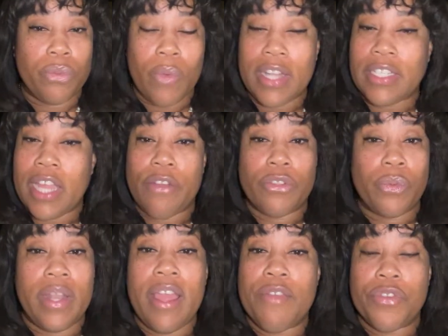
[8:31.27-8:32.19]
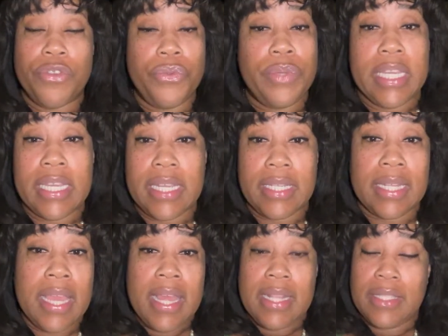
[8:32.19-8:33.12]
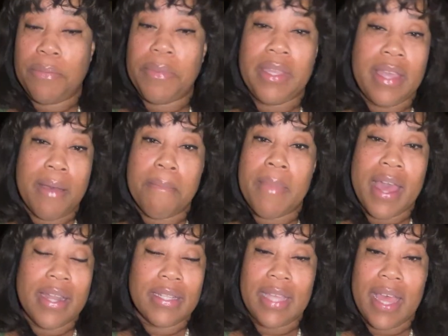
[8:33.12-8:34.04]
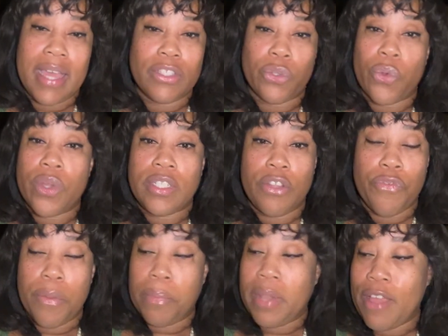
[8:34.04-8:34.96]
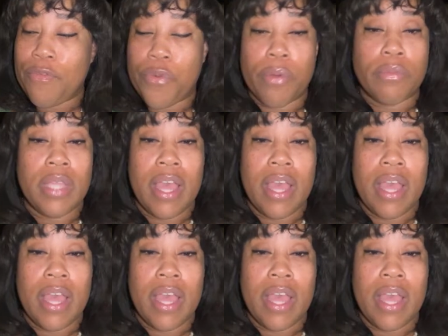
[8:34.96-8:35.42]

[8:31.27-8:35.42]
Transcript: watch hours, whatever you need to become monetized on different platforms.